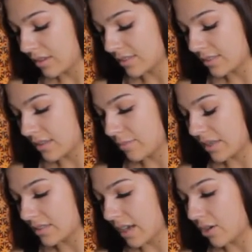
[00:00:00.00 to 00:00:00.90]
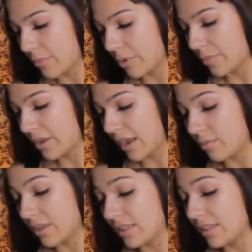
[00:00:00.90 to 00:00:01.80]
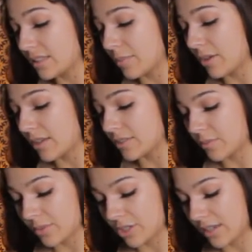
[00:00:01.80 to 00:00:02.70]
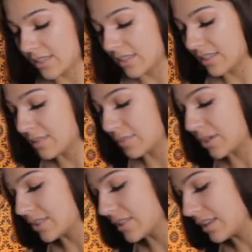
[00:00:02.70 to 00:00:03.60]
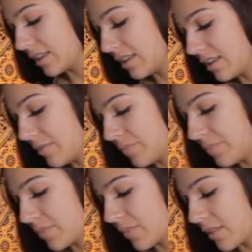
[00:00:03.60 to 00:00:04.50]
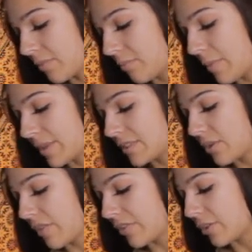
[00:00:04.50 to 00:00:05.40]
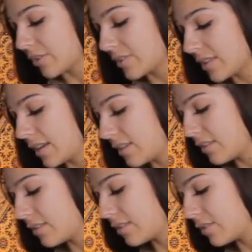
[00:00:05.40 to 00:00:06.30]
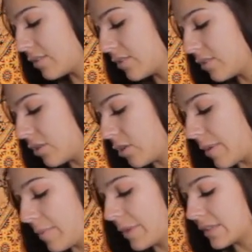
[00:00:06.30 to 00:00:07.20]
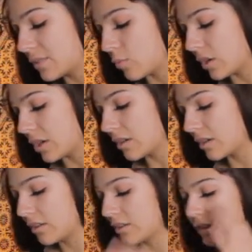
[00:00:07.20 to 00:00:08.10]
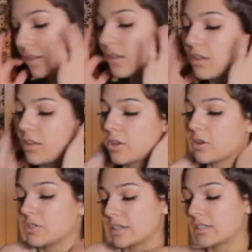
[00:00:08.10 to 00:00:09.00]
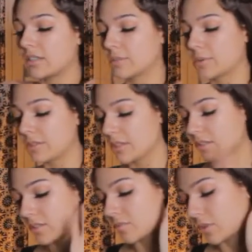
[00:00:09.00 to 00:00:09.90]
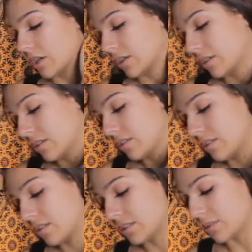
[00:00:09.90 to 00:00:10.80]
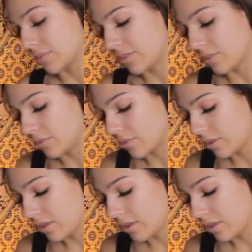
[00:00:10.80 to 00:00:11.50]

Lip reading: It's going to be a tower moment. I really think some of you guys are rejecting this person. Maybe because you have an earth sign, or maybe because of work. You're rejecting this person because of work, some of you.